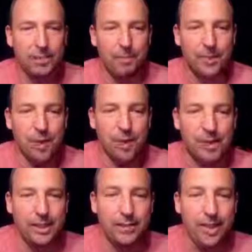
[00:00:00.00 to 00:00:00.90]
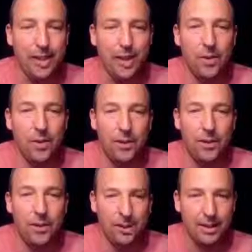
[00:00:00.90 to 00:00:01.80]
So see you next video.
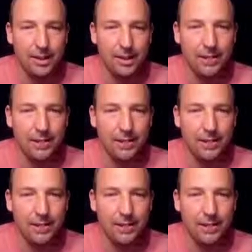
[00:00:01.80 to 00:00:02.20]
Save this for